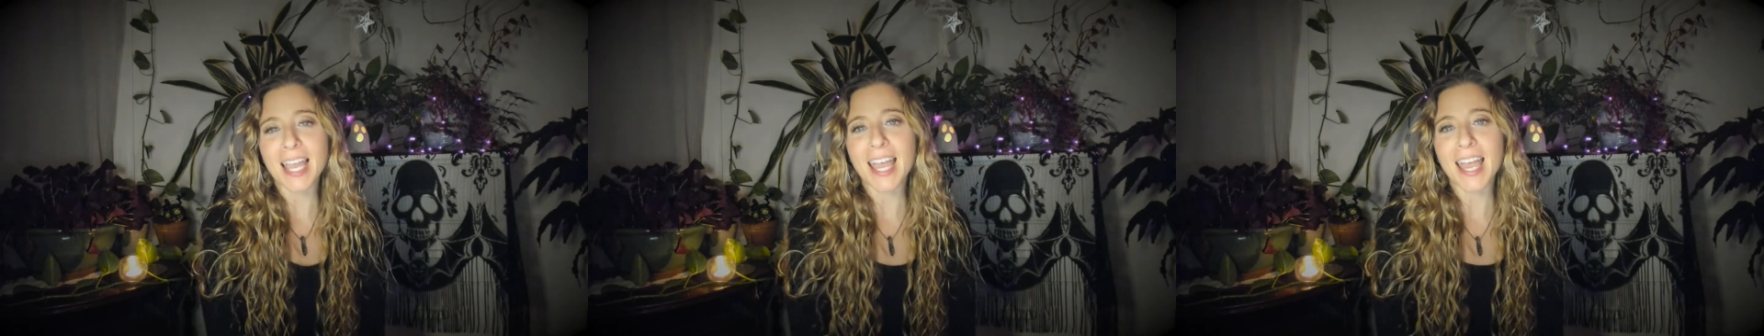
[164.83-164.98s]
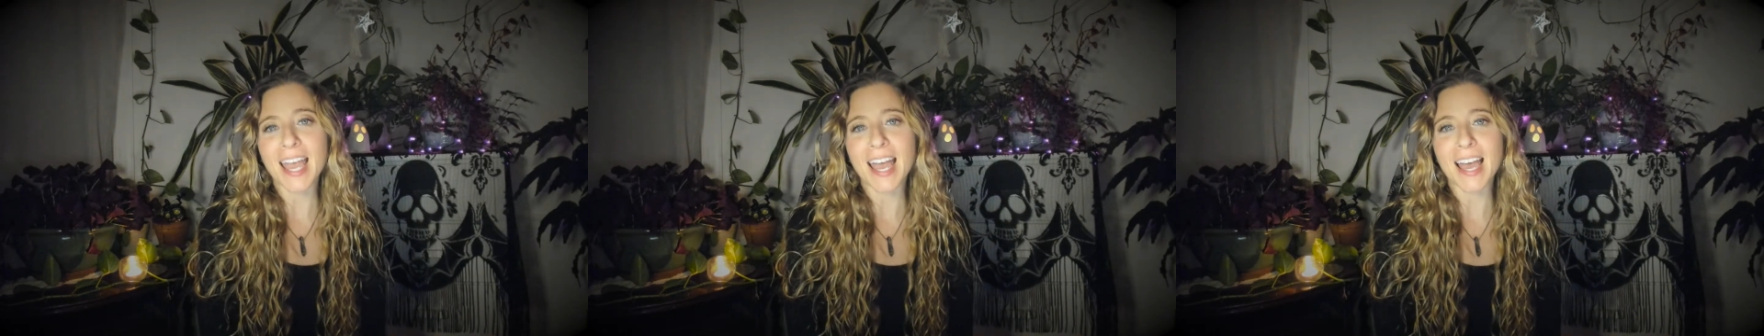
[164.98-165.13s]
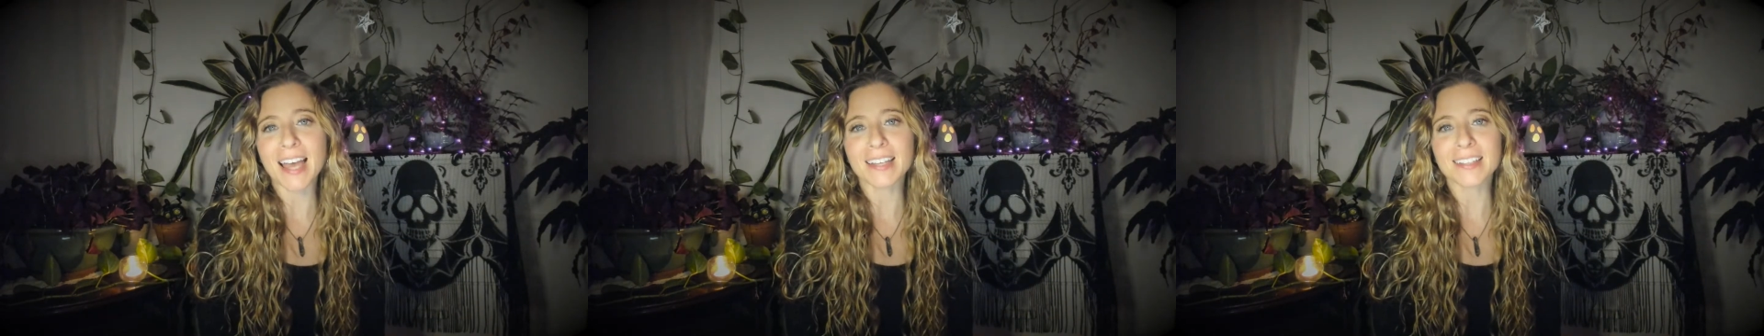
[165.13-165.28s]

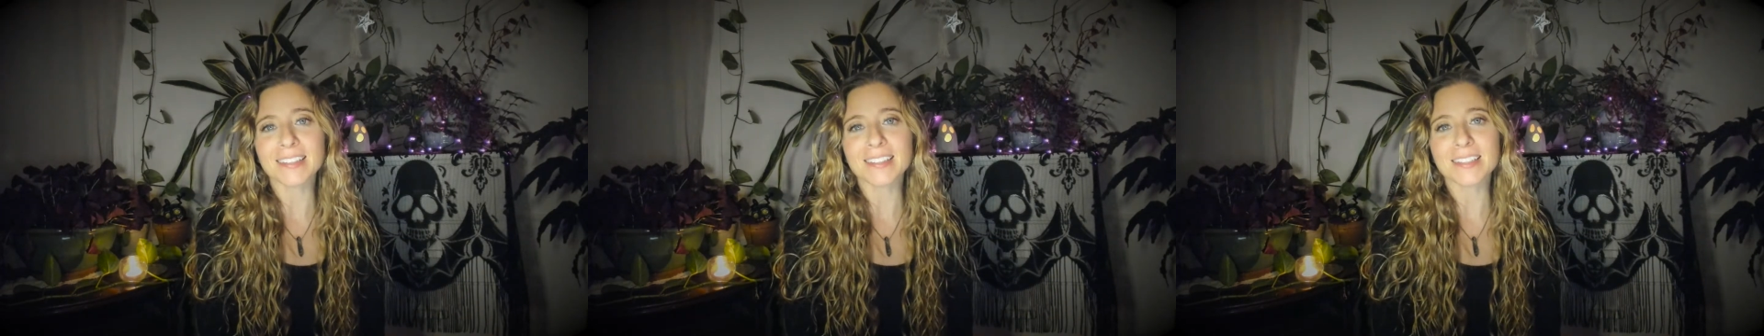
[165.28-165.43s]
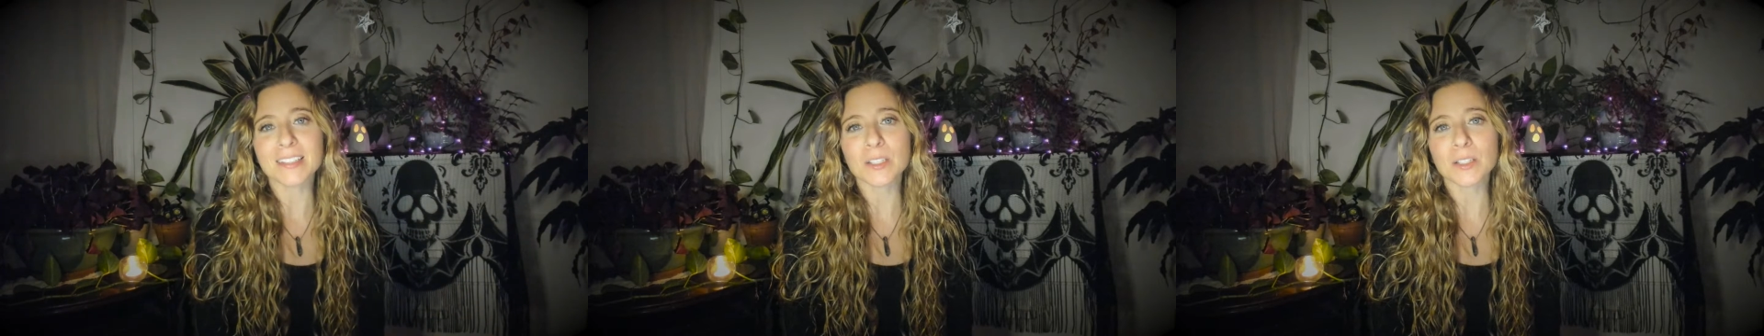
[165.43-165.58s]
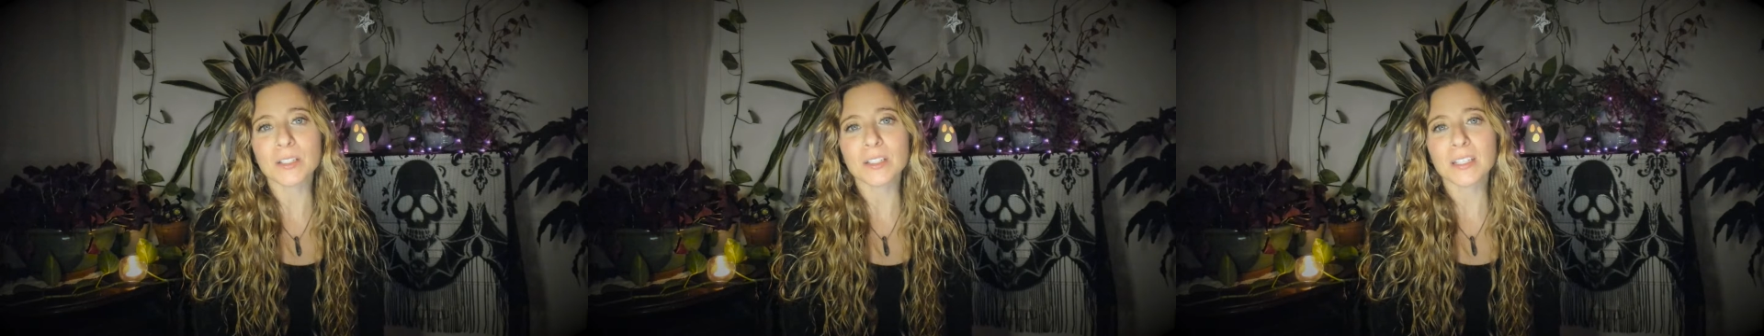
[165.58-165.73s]

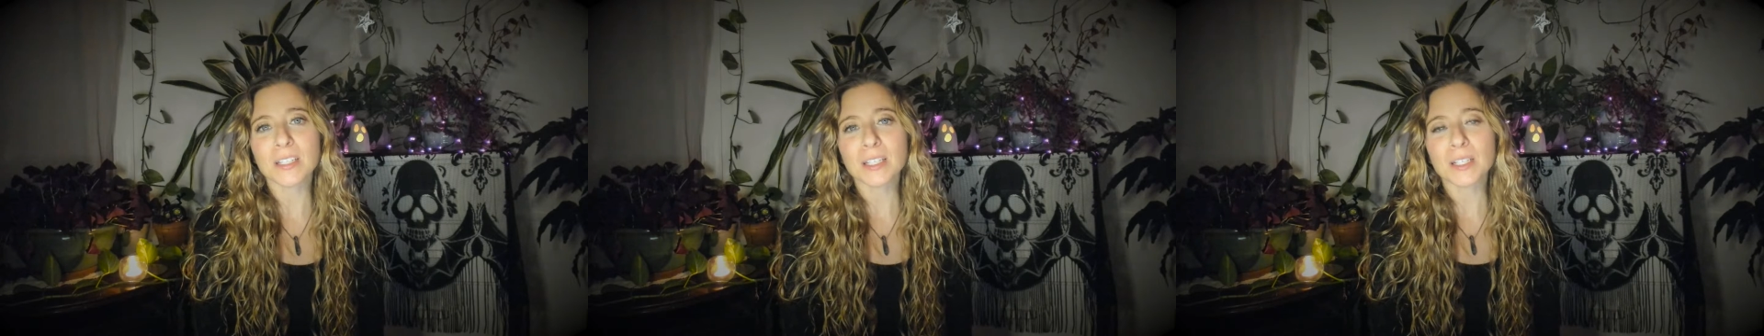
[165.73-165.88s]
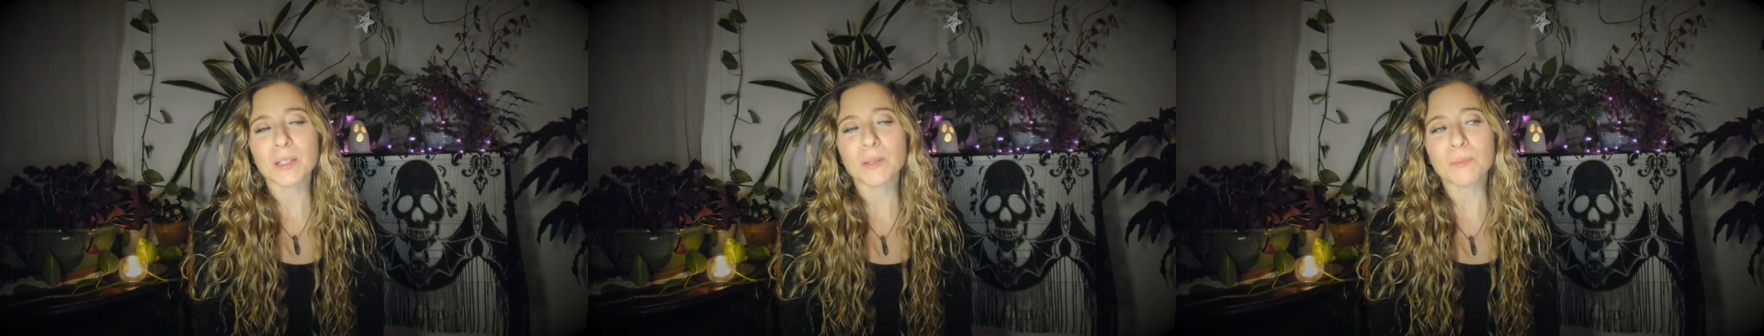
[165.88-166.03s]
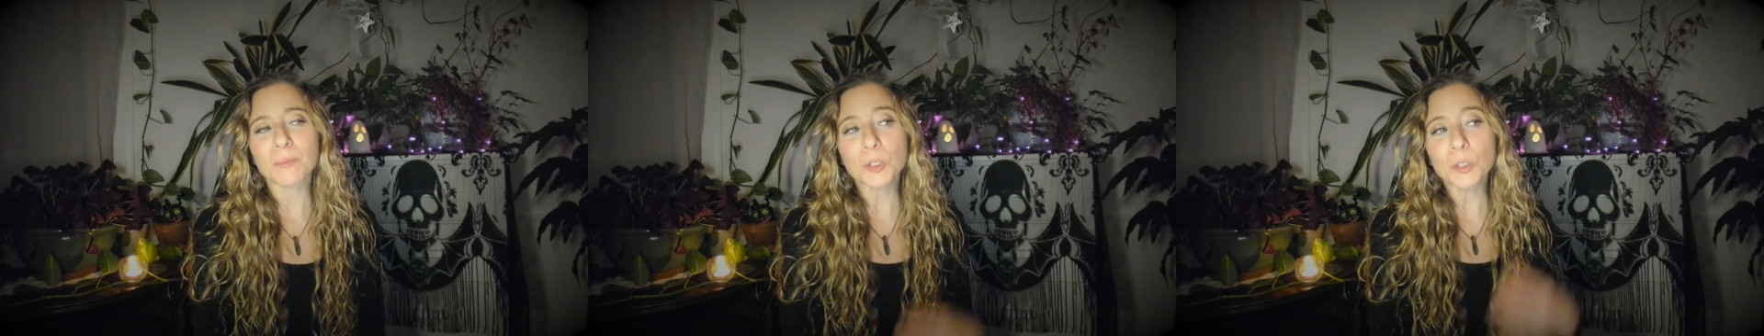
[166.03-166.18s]
And
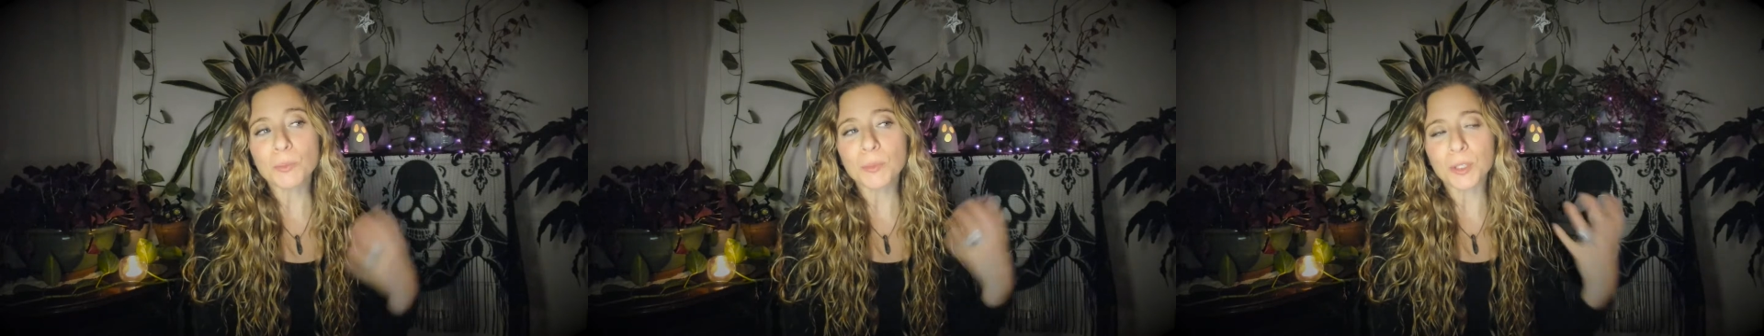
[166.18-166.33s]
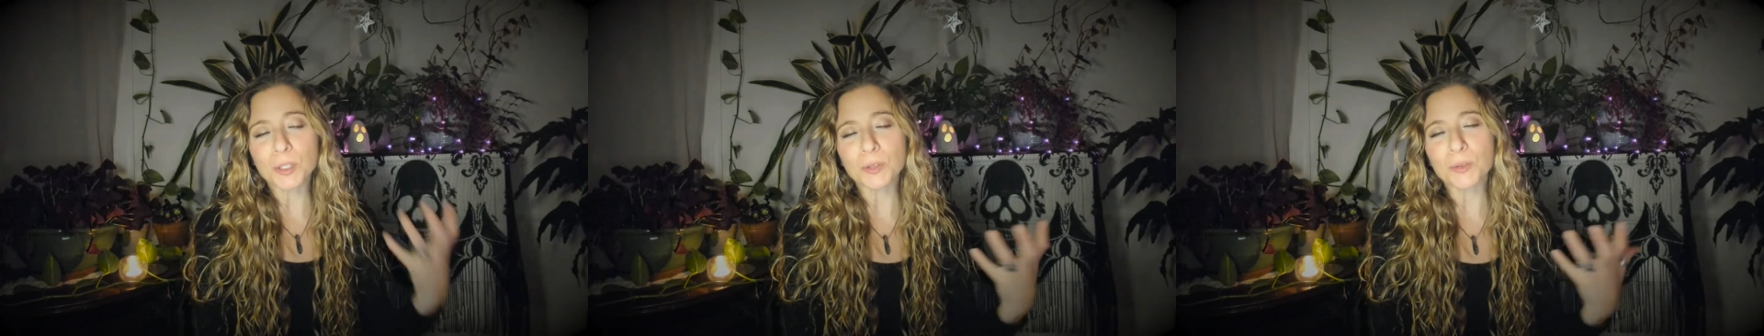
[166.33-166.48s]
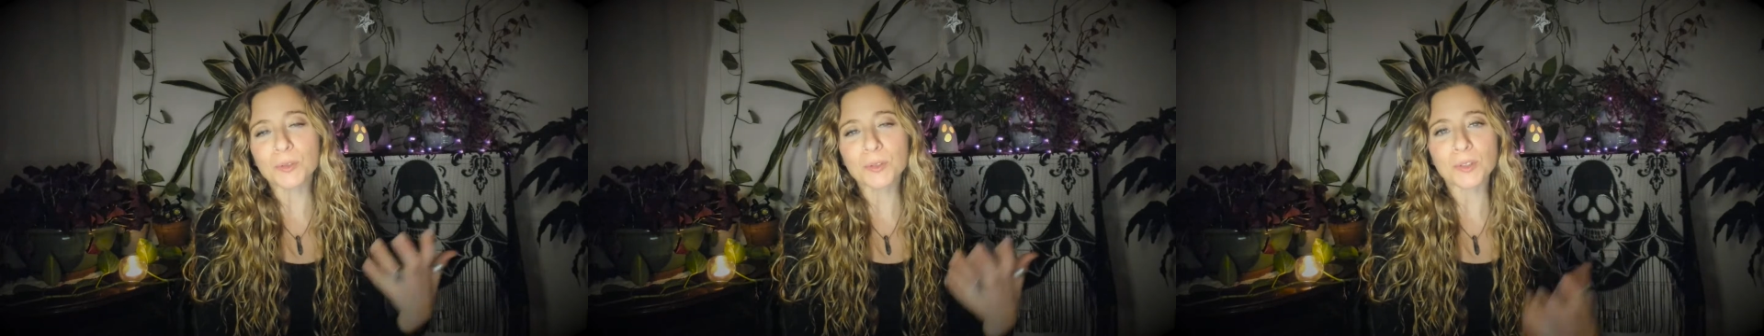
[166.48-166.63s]
Mew
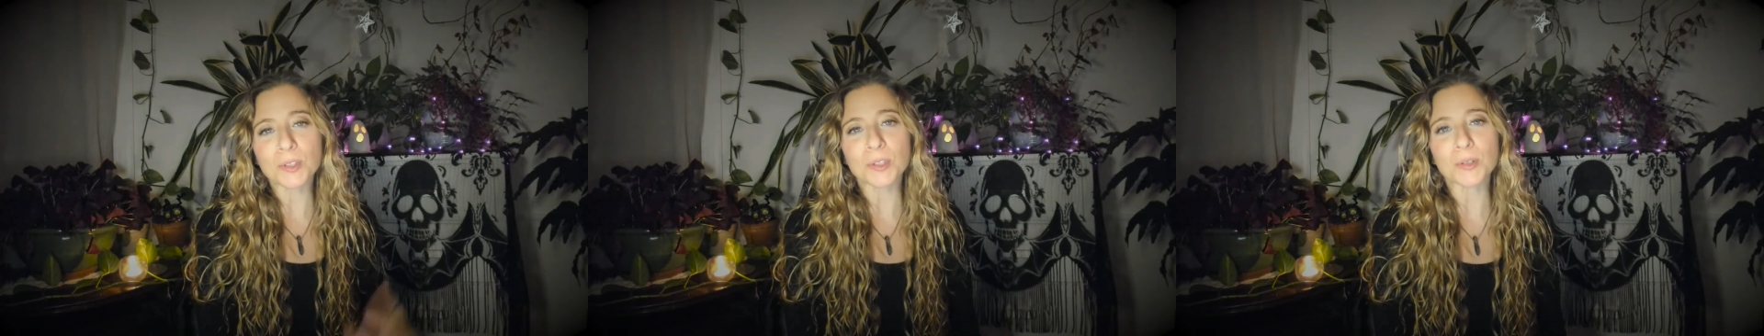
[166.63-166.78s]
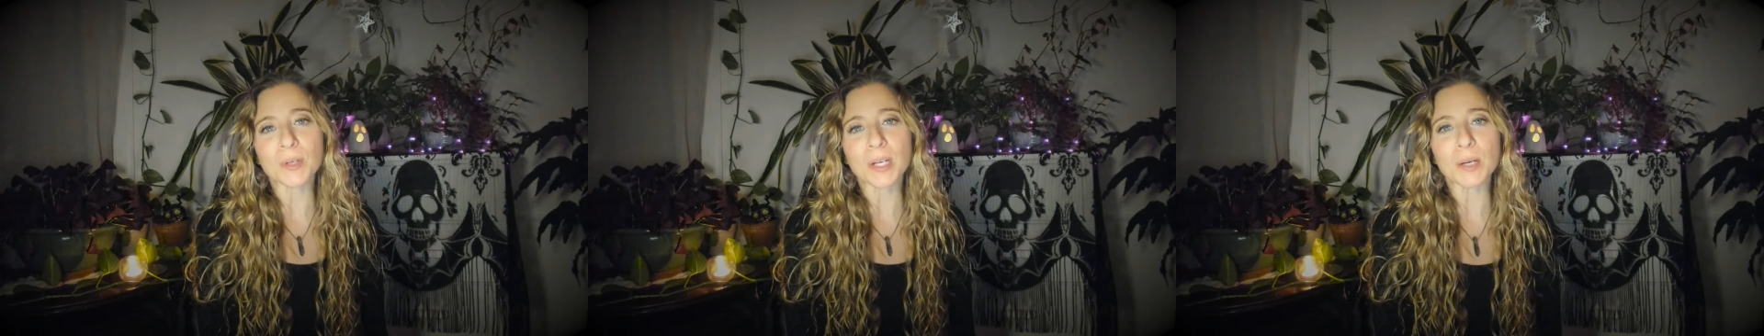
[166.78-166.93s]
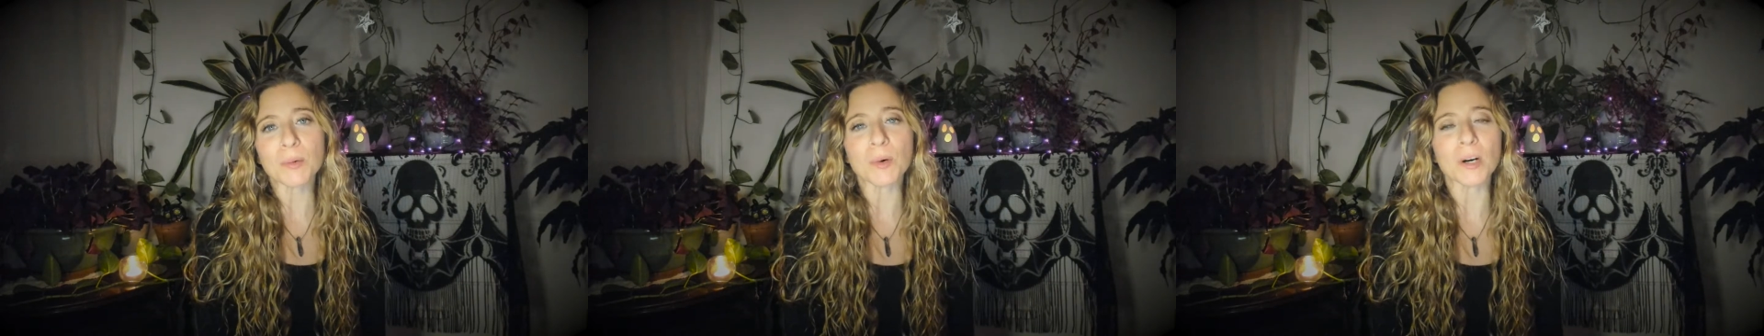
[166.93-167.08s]
Mew, the
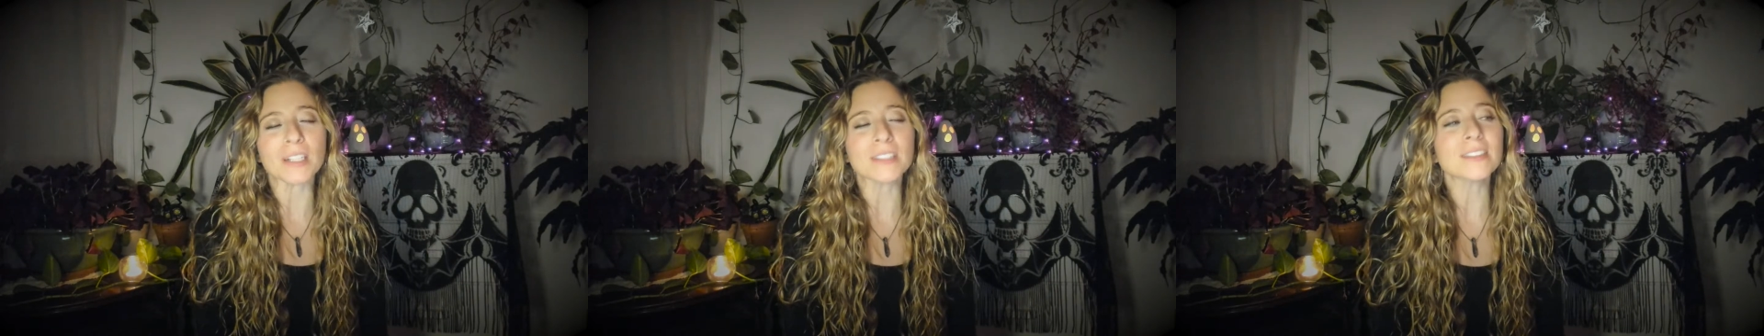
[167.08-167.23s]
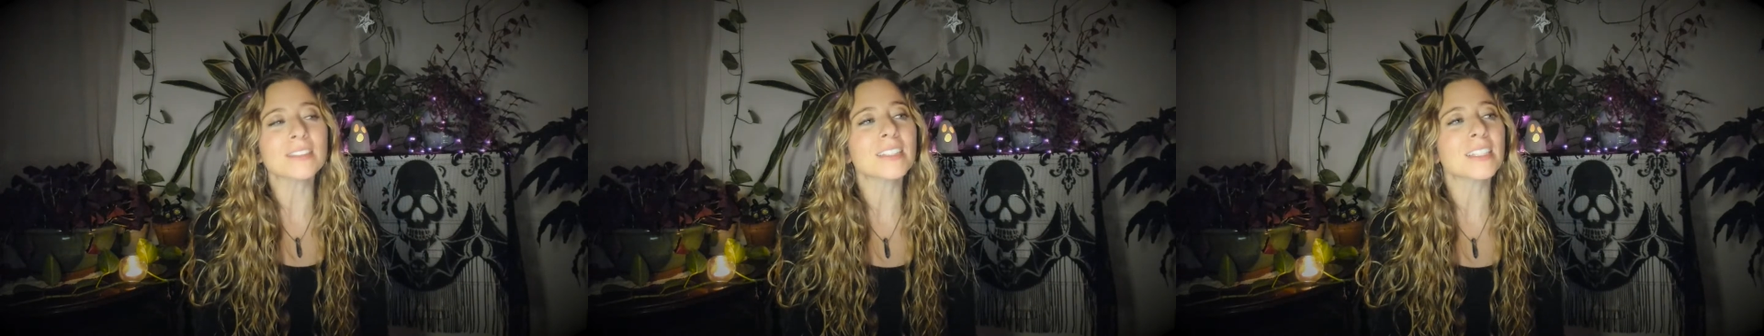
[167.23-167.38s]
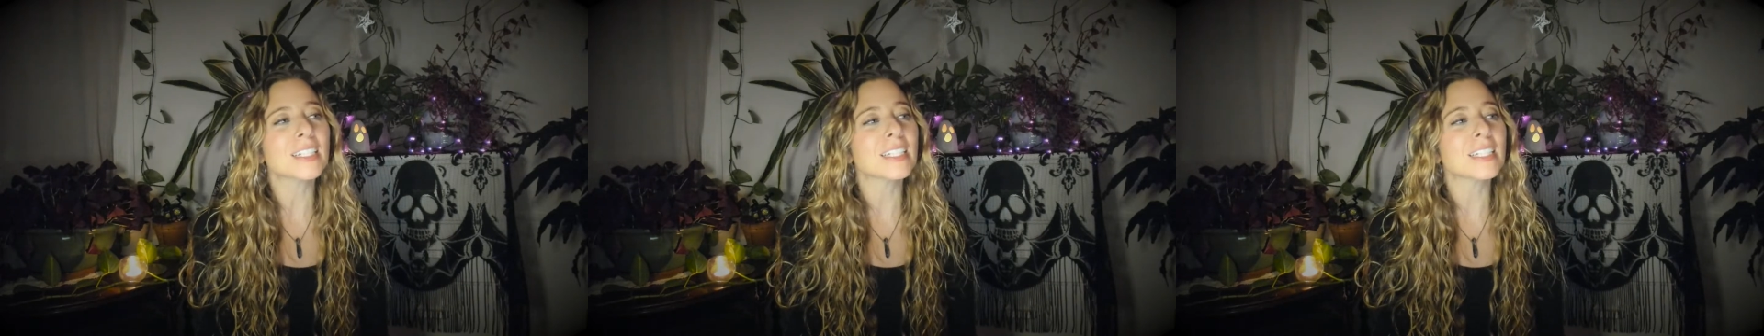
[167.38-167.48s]
gray one,